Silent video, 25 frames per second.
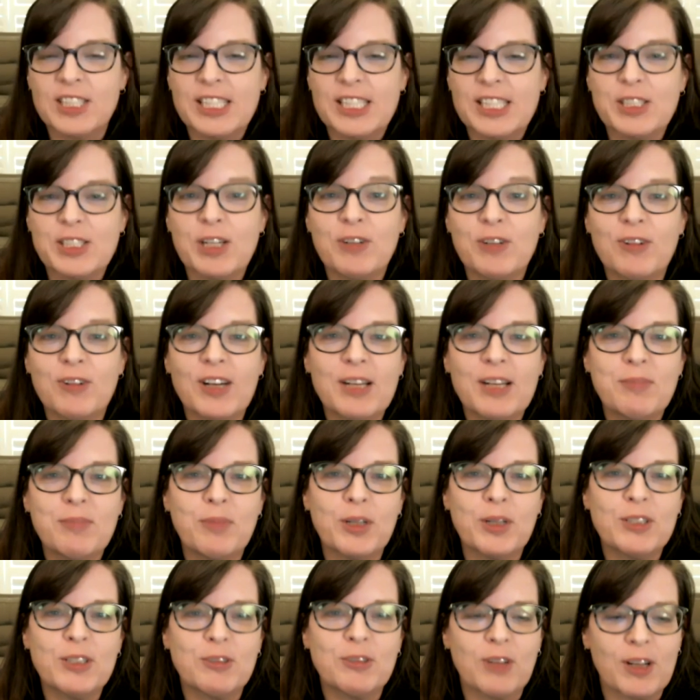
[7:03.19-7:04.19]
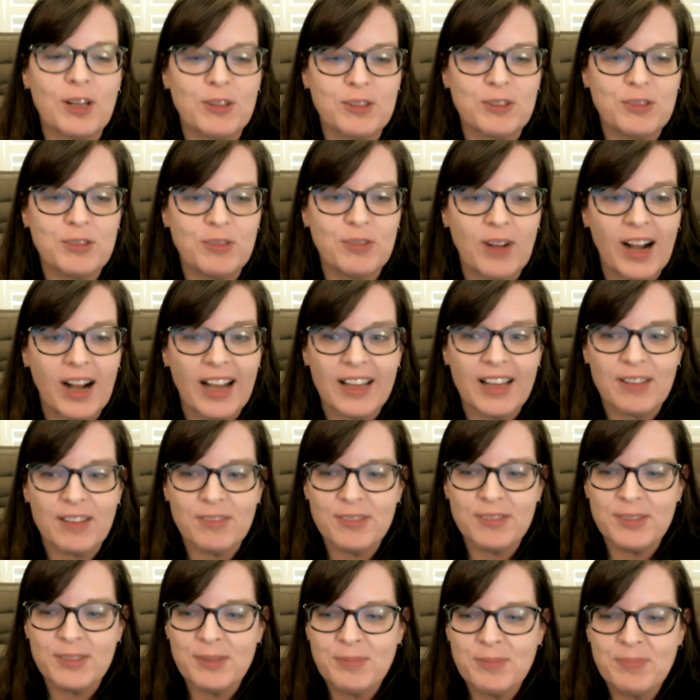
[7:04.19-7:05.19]
I started writing books when I was
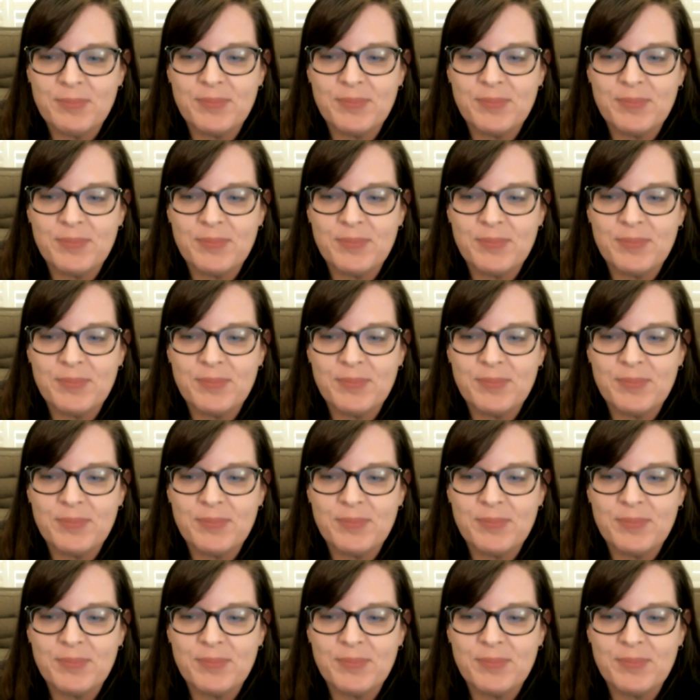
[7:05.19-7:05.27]
5.